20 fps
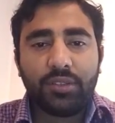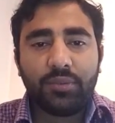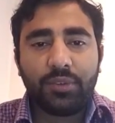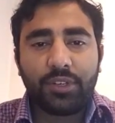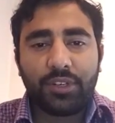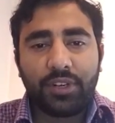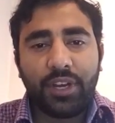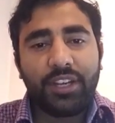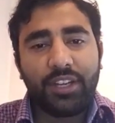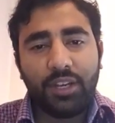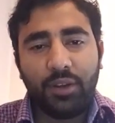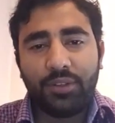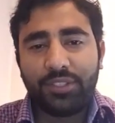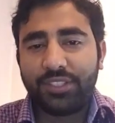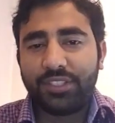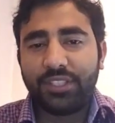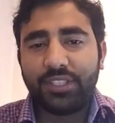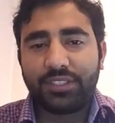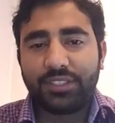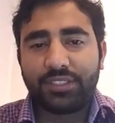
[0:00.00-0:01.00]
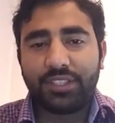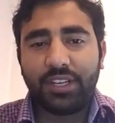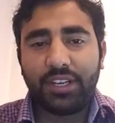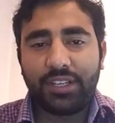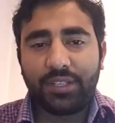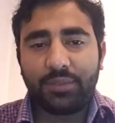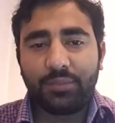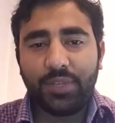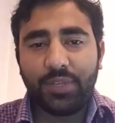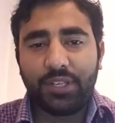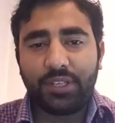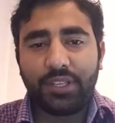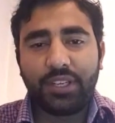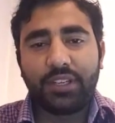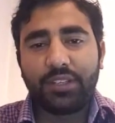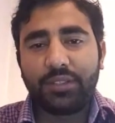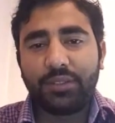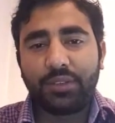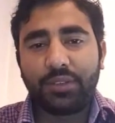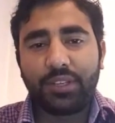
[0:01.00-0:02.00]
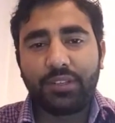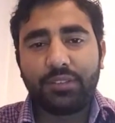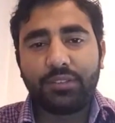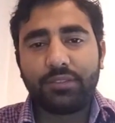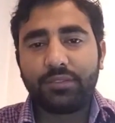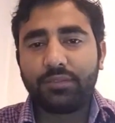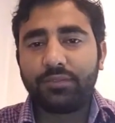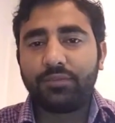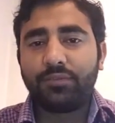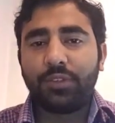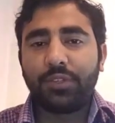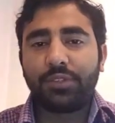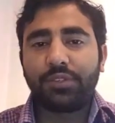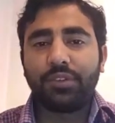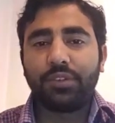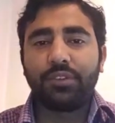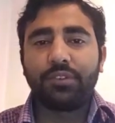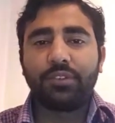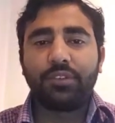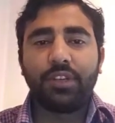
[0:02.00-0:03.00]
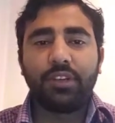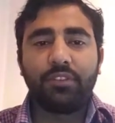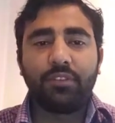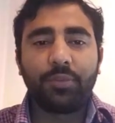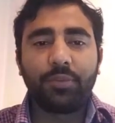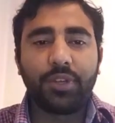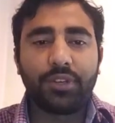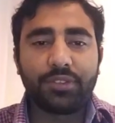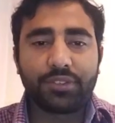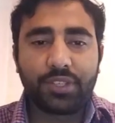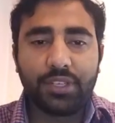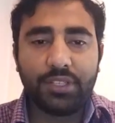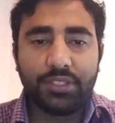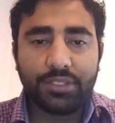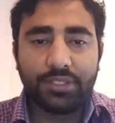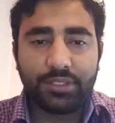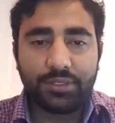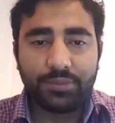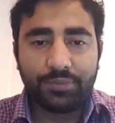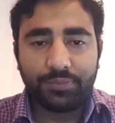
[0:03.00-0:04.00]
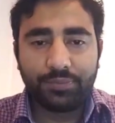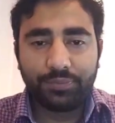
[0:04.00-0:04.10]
Right now it's still starting, but yeah, you can for sure develop your skills.